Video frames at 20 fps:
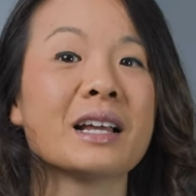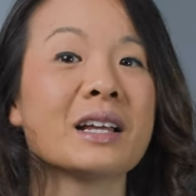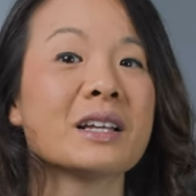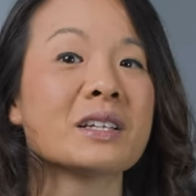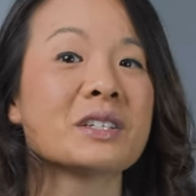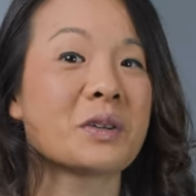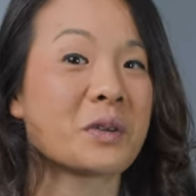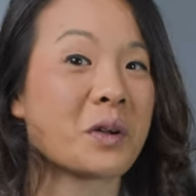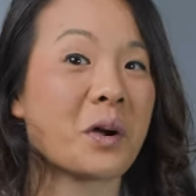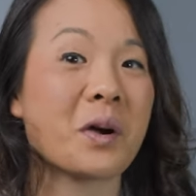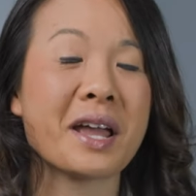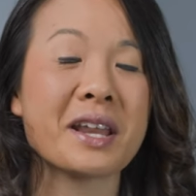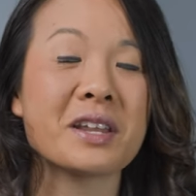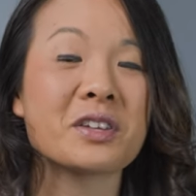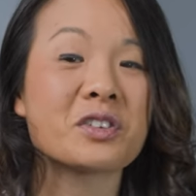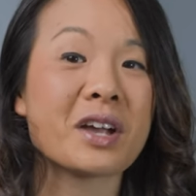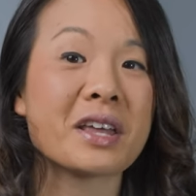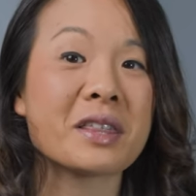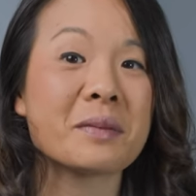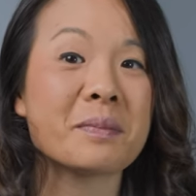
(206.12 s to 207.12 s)
So go ahead and
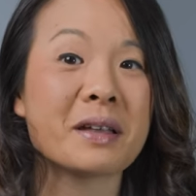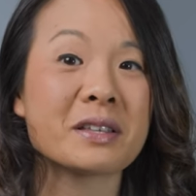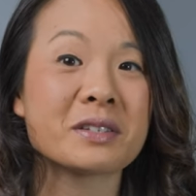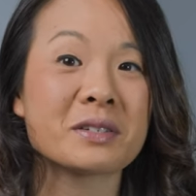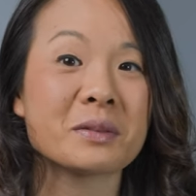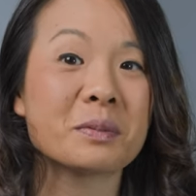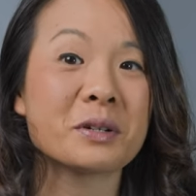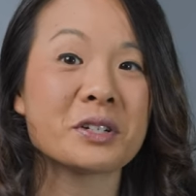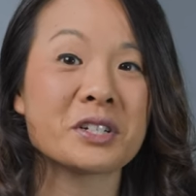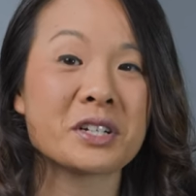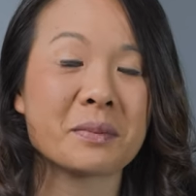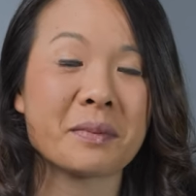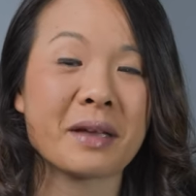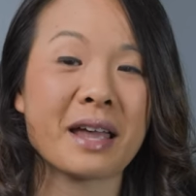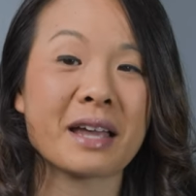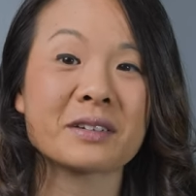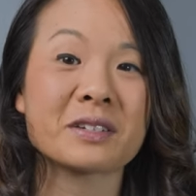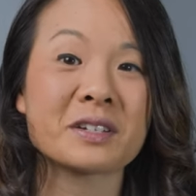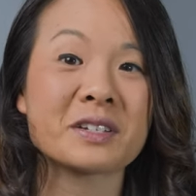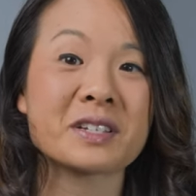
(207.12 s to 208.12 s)
try the pencil push-up
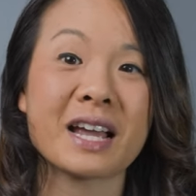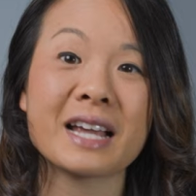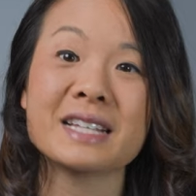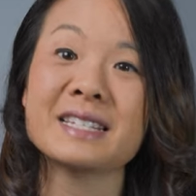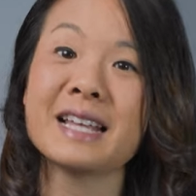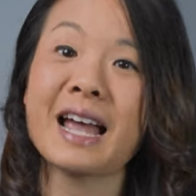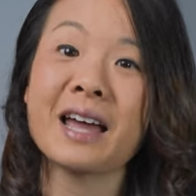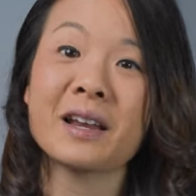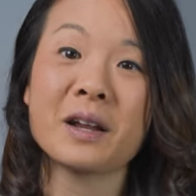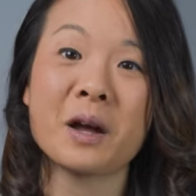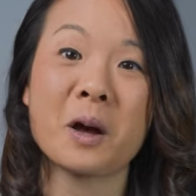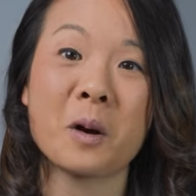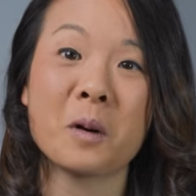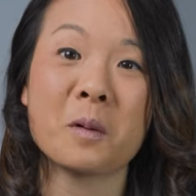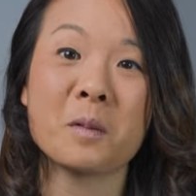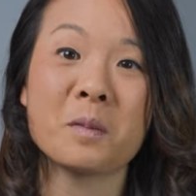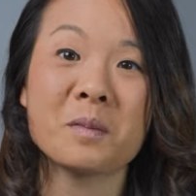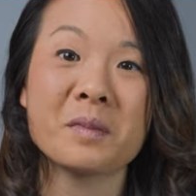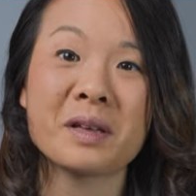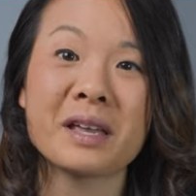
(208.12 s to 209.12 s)
exercise at
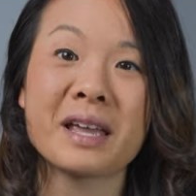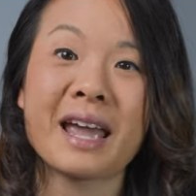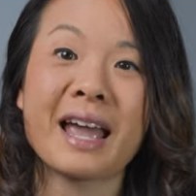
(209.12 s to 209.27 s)
home.